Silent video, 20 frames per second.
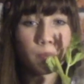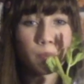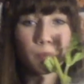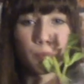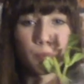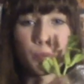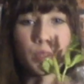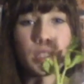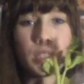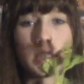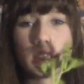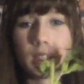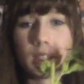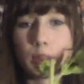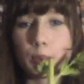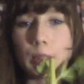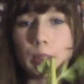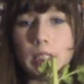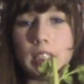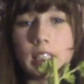Which is
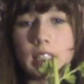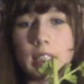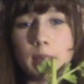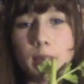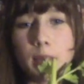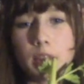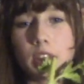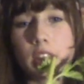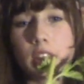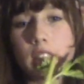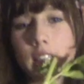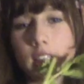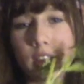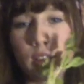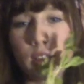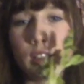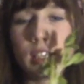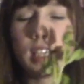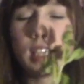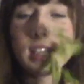why I'm just
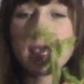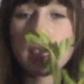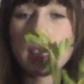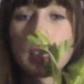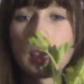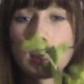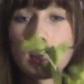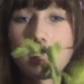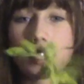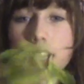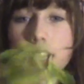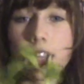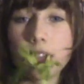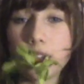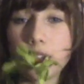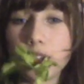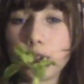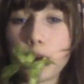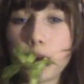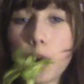casually eating this
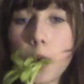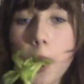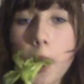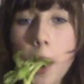celery stalk.